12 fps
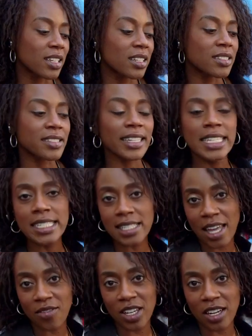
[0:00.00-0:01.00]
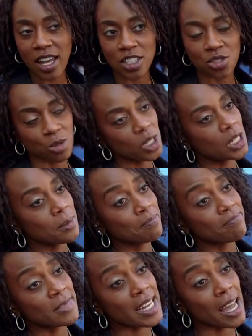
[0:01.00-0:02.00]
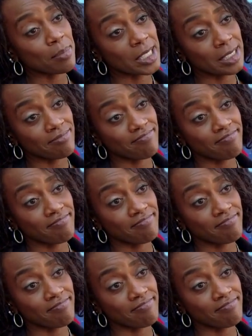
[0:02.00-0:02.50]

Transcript: the Slate 7 Extreme tablet.